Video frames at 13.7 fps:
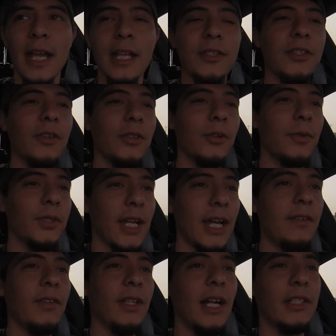And so there was
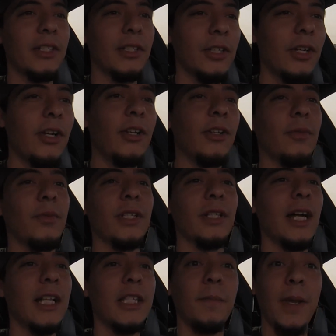kind of a lot to learn. There was a
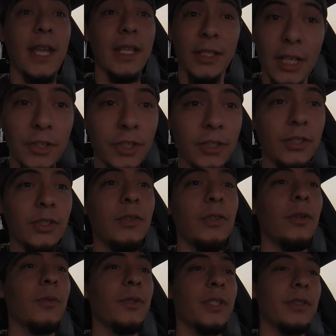lot to pay attention
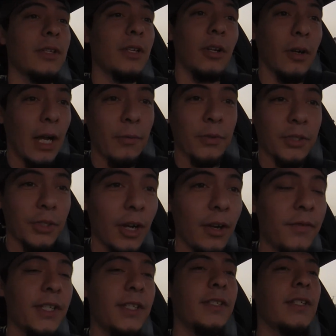to. There was, I was
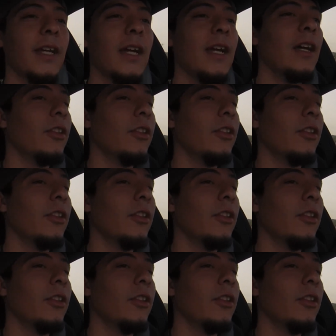nervous.